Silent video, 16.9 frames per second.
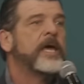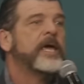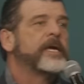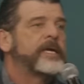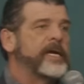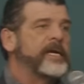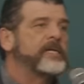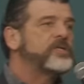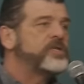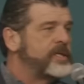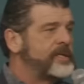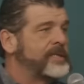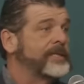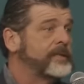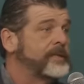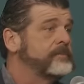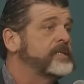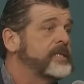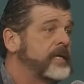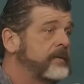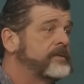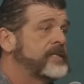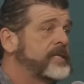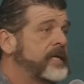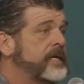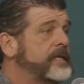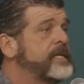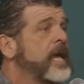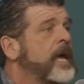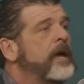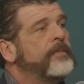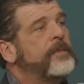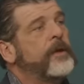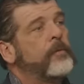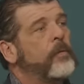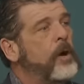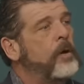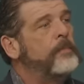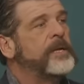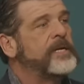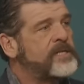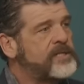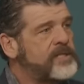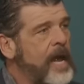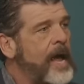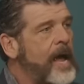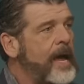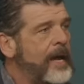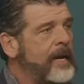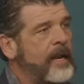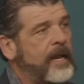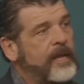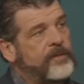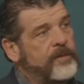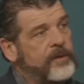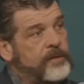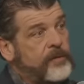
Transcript: king jesus himself says there will be sign in the,